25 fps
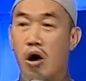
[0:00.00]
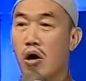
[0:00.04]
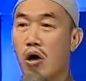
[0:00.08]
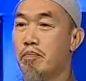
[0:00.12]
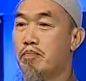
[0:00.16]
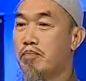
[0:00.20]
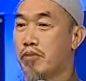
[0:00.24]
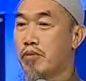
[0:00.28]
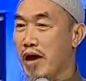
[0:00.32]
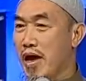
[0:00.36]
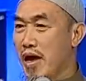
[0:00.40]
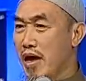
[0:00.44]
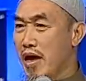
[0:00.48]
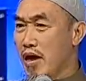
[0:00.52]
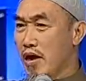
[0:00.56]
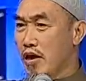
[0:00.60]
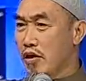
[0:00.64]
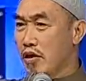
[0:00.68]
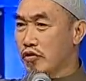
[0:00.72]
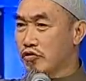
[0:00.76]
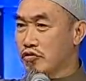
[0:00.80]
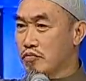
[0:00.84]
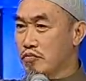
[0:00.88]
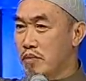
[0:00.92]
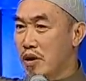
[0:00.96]
All
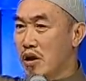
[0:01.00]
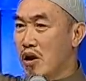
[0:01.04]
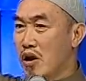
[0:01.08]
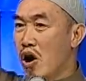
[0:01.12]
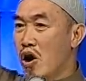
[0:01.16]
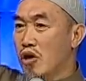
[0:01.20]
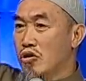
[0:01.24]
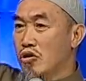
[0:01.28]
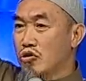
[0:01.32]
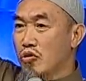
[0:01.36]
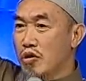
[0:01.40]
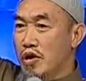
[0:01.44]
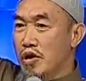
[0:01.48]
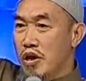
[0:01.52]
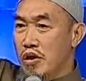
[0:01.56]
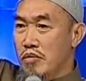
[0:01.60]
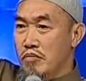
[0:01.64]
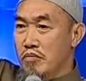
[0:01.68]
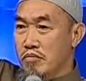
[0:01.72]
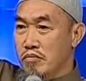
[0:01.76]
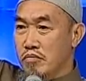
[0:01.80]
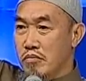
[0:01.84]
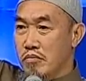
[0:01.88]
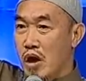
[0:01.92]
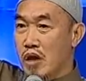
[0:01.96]
praise belong to
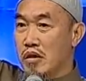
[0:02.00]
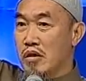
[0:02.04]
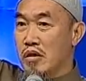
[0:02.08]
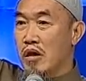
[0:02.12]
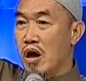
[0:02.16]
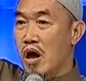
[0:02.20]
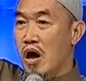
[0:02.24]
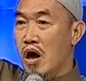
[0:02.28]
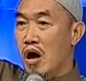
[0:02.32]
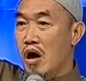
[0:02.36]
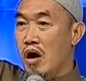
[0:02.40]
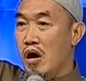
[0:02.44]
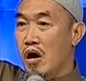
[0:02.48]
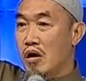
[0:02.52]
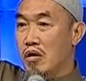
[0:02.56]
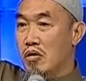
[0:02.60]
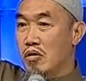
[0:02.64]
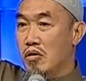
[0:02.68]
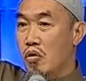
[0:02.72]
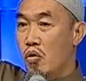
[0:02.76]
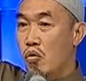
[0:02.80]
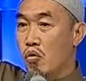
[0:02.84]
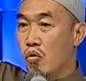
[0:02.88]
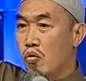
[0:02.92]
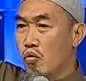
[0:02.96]
Him,
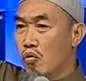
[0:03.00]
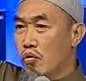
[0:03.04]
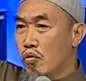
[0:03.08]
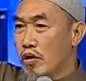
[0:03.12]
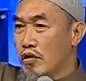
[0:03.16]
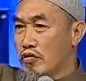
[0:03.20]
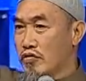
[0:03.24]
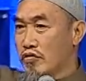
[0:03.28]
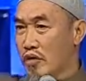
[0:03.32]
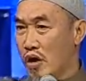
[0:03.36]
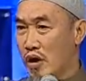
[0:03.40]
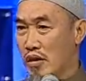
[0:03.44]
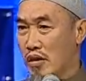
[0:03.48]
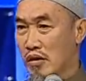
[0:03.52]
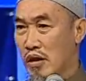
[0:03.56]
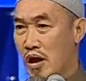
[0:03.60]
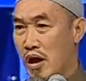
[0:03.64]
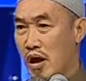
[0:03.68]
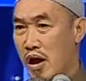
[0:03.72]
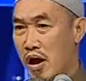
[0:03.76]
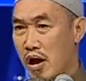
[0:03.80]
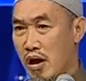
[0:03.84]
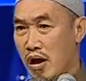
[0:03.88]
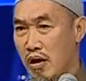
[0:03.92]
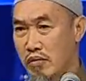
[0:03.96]
Allah. Who is
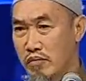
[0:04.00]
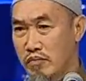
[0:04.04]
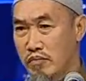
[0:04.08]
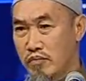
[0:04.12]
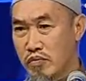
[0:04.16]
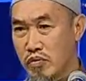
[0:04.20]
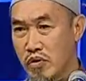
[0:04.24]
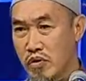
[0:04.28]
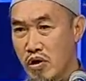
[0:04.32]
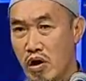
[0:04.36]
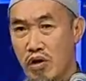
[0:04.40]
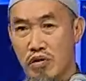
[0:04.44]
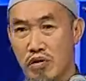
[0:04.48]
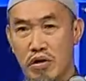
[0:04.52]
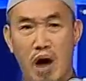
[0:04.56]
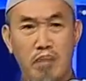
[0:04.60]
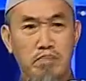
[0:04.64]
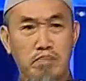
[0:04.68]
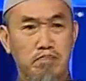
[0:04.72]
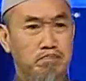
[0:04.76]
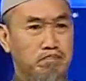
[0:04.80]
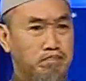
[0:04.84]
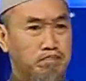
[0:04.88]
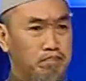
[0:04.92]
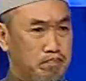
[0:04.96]
Allah?
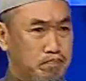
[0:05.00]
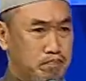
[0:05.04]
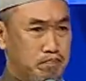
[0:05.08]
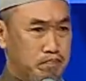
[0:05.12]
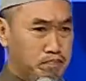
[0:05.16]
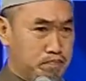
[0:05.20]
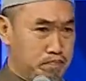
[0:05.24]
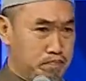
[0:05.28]
Rabb.